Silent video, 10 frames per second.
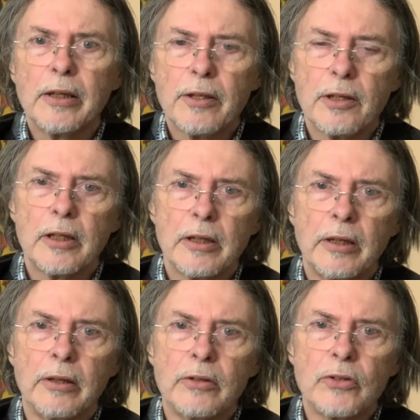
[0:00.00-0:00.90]
thing
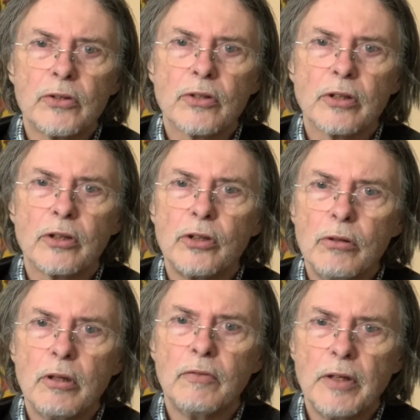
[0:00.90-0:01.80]
is that you
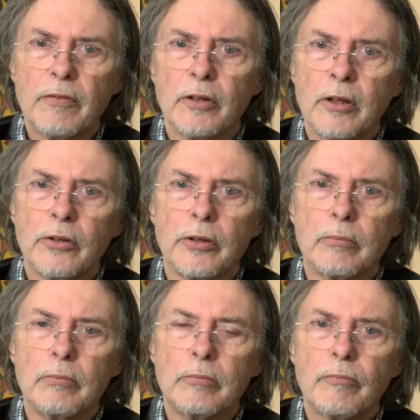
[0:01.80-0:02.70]
have never heard
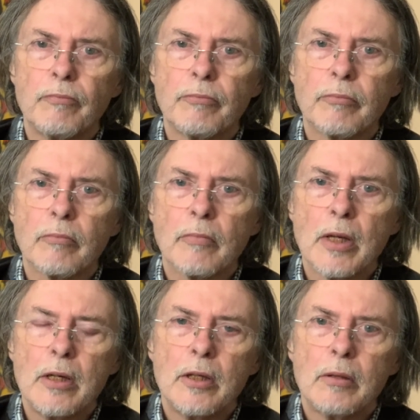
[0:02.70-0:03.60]
them,
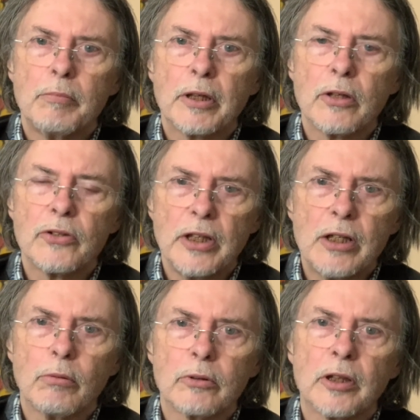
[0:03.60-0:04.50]
because
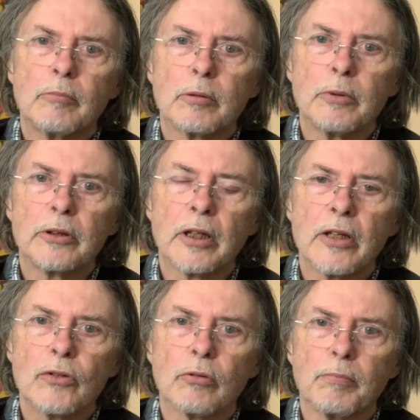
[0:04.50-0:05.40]
equal temperament
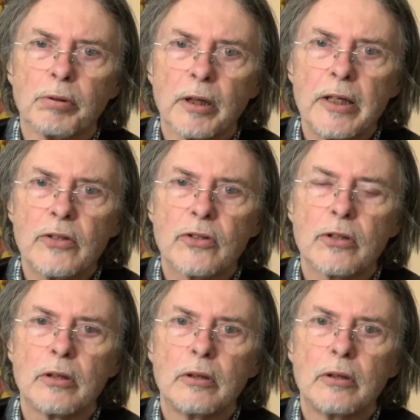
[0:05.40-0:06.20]
has replaced